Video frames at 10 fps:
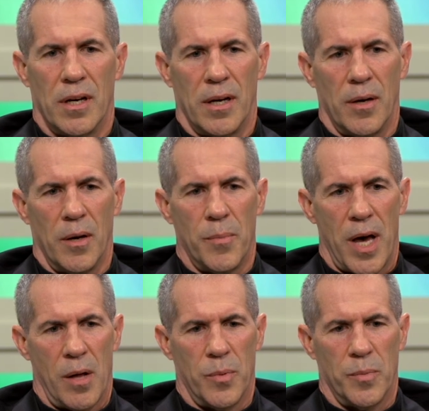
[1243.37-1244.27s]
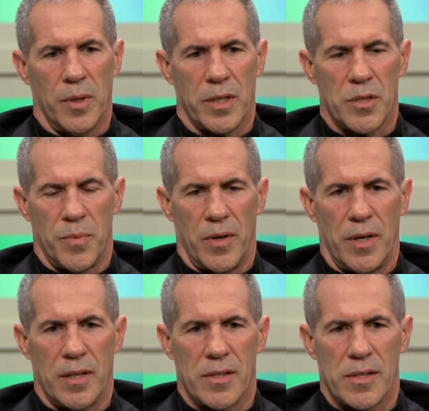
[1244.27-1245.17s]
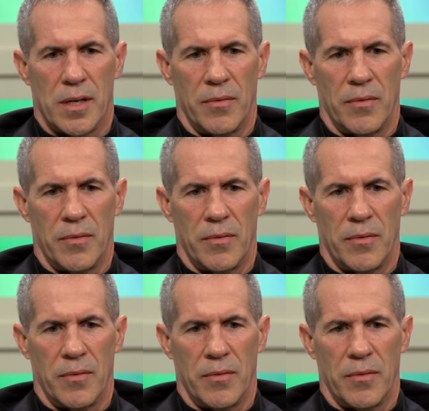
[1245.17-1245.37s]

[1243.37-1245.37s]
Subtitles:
a palpable experience